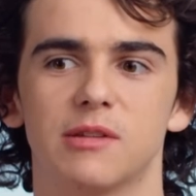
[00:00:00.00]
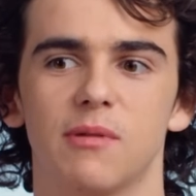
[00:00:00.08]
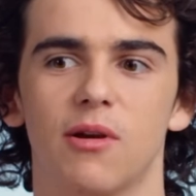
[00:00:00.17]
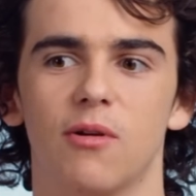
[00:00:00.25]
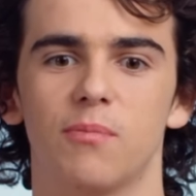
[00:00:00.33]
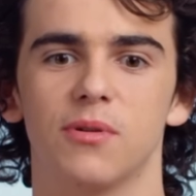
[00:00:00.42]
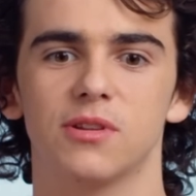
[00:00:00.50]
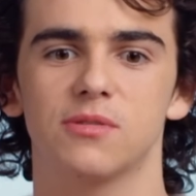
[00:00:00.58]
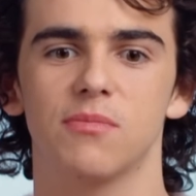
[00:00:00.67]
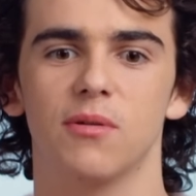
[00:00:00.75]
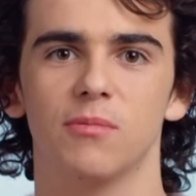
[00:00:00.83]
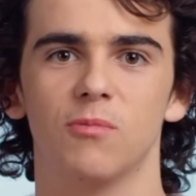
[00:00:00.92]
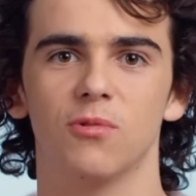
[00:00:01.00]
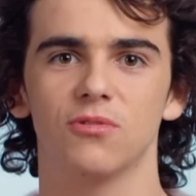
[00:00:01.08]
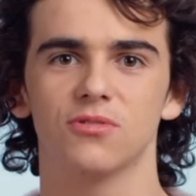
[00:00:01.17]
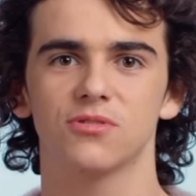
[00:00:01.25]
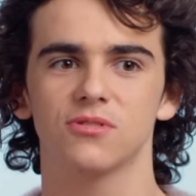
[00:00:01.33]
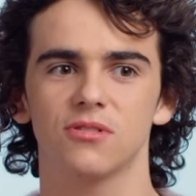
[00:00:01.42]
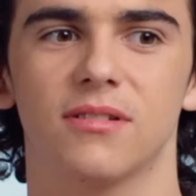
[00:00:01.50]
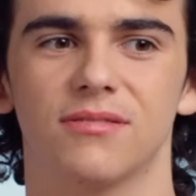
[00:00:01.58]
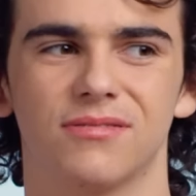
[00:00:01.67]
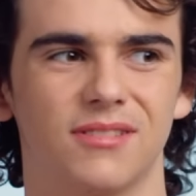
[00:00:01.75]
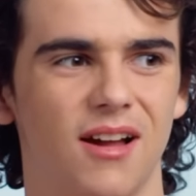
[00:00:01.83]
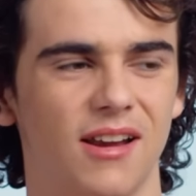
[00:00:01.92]
my armpits smell worse.
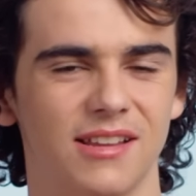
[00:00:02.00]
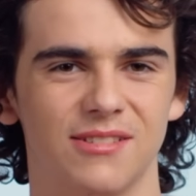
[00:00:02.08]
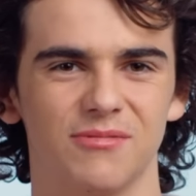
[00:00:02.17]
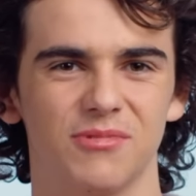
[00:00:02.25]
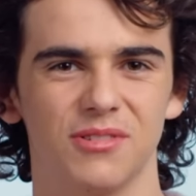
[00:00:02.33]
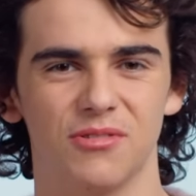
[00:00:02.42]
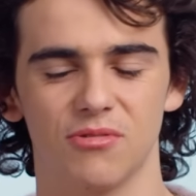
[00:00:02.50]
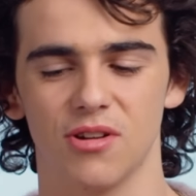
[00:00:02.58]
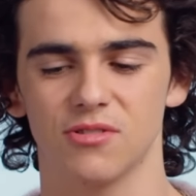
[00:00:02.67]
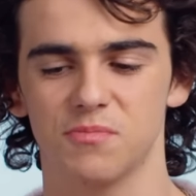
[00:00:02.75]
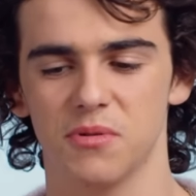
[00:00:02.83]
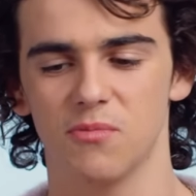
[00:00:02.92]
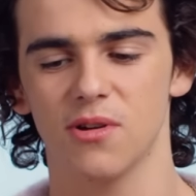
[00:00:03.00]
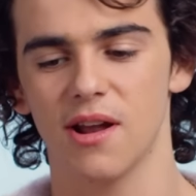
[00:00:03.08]
God, I sound really gross, but